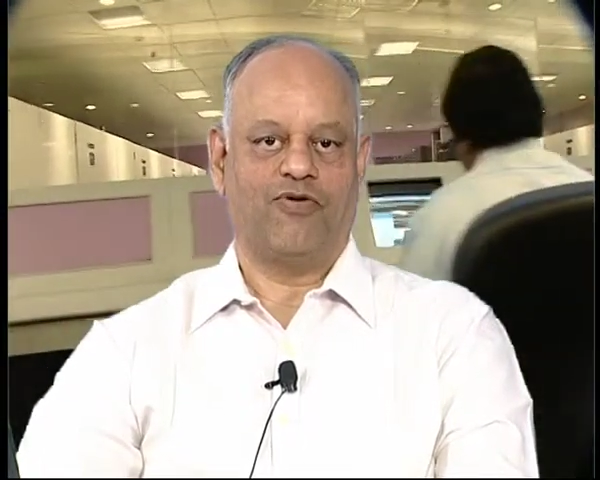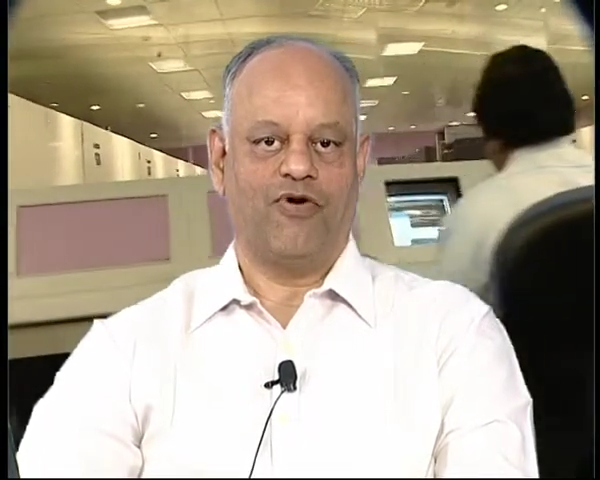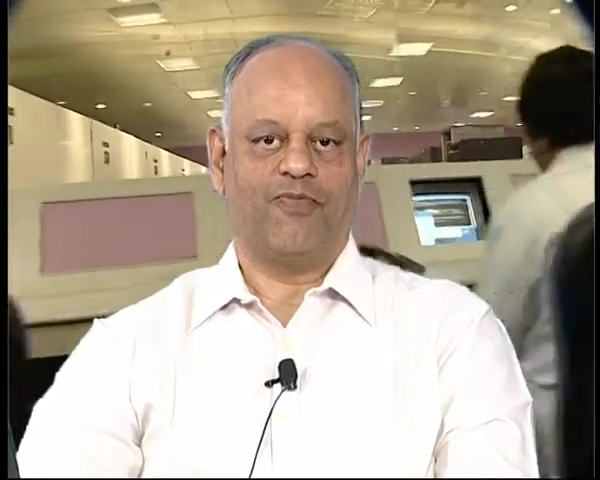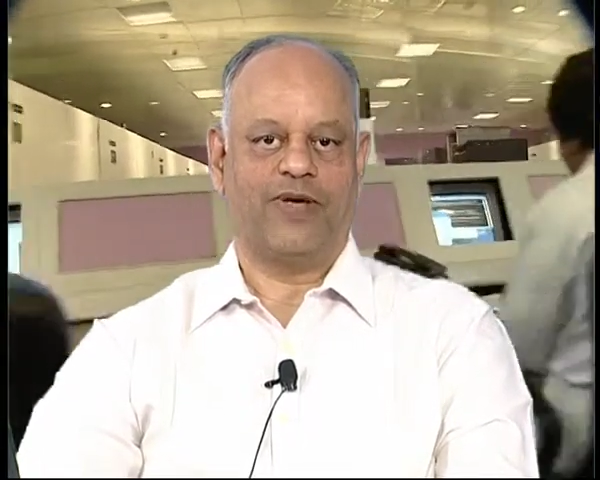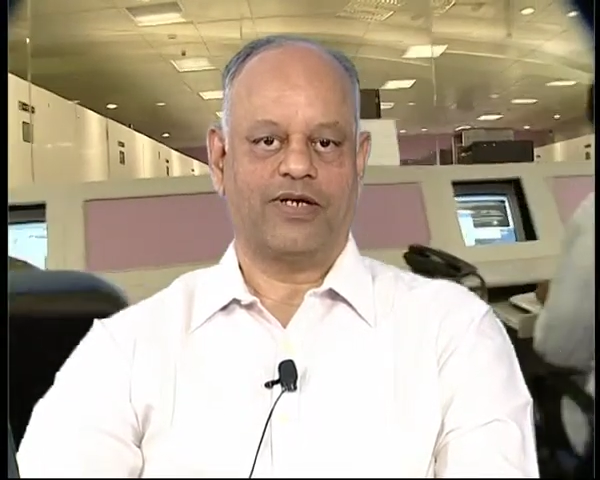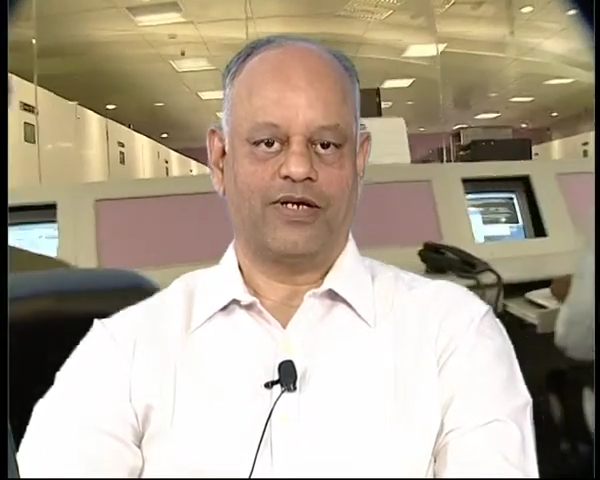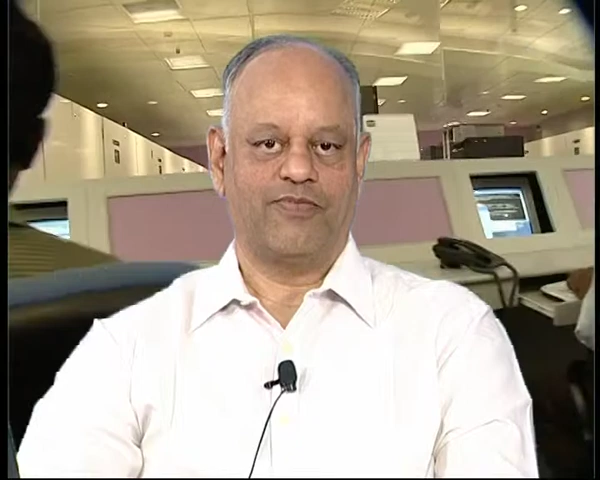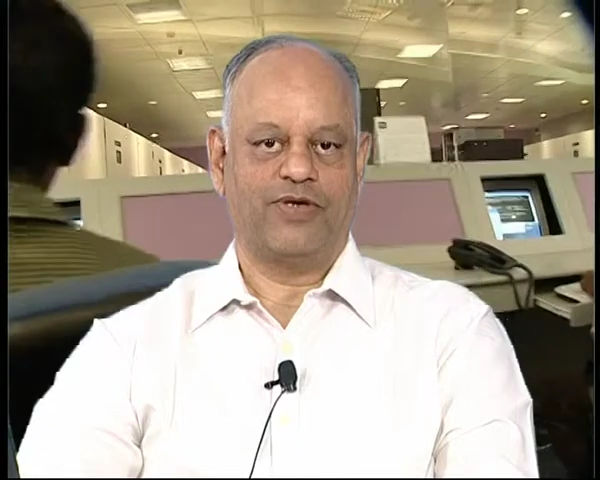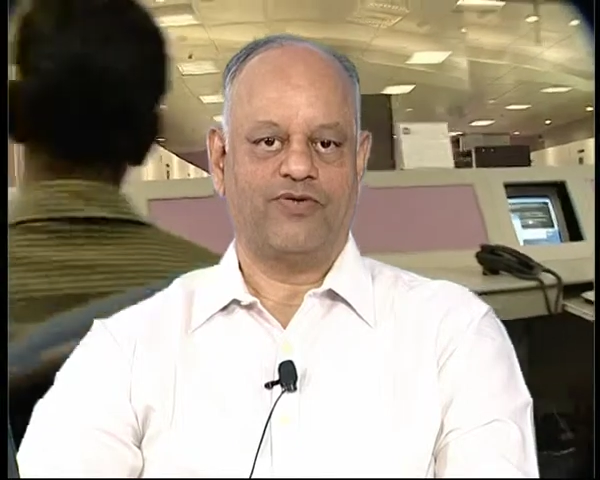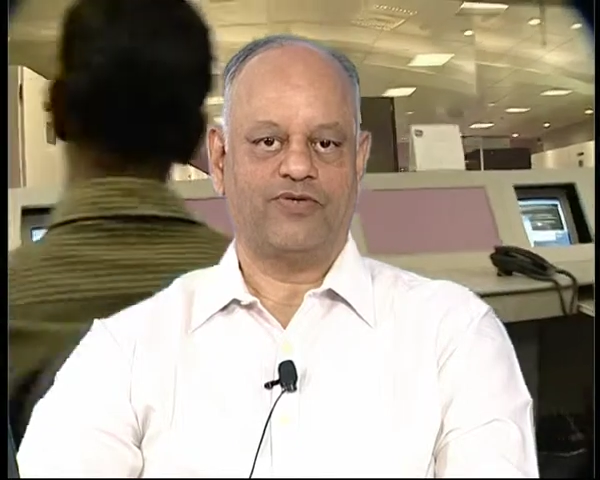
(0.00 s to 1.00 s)
hoping it will
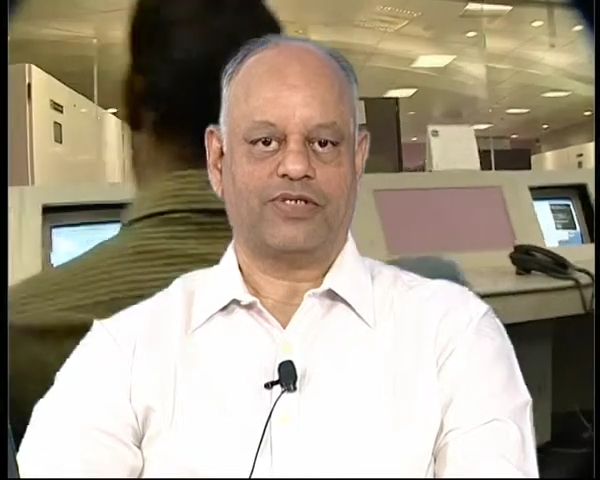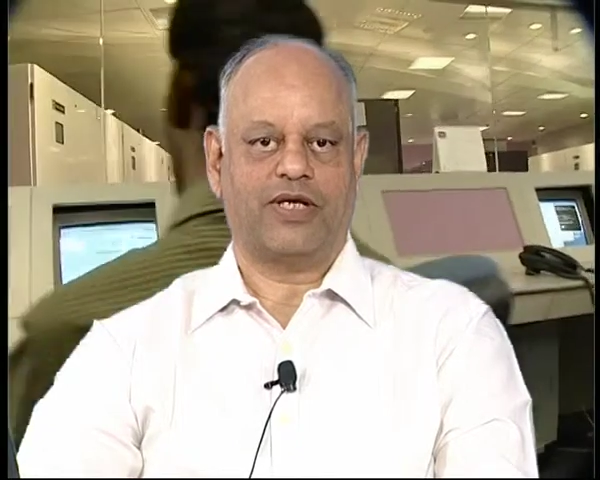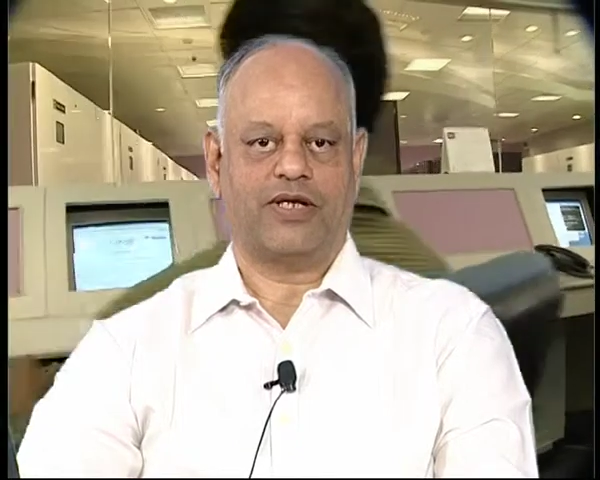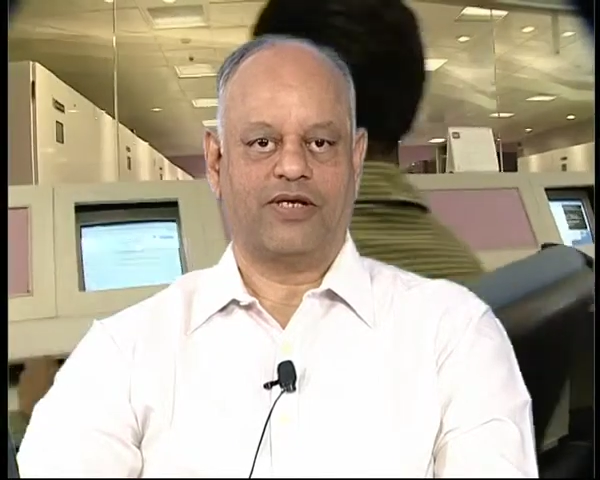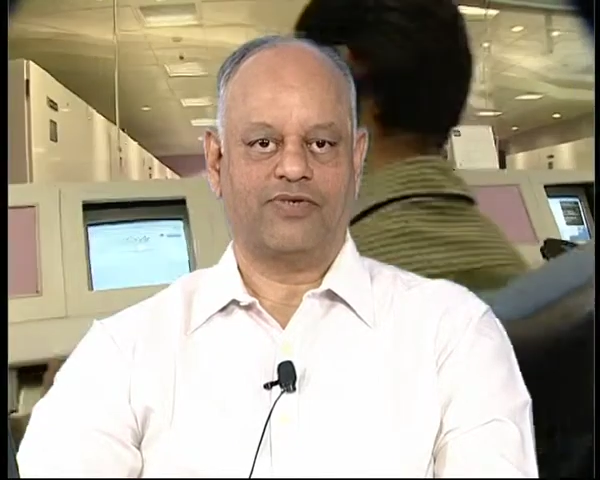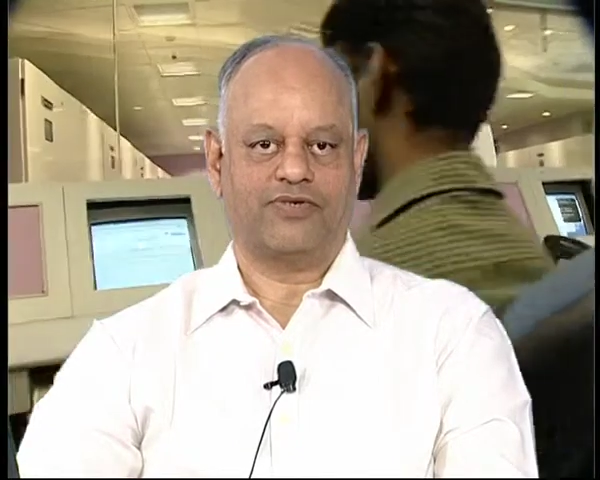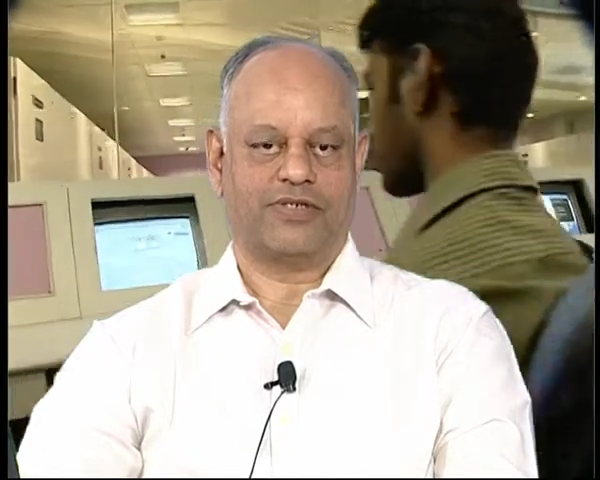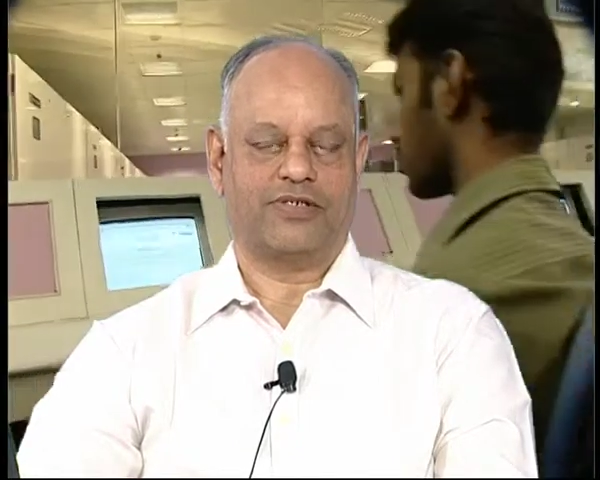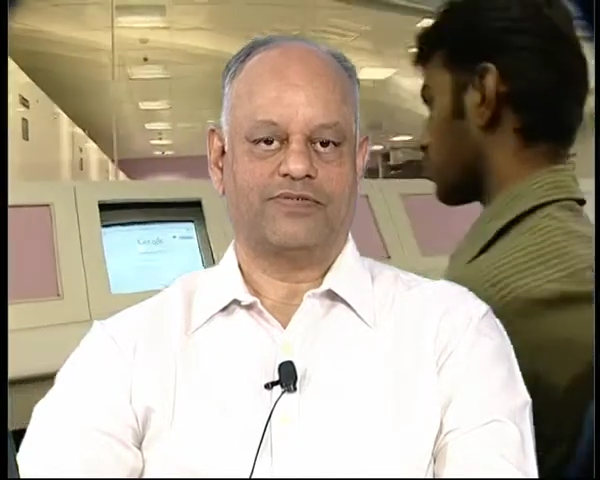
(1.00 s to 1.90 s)
be used or reused.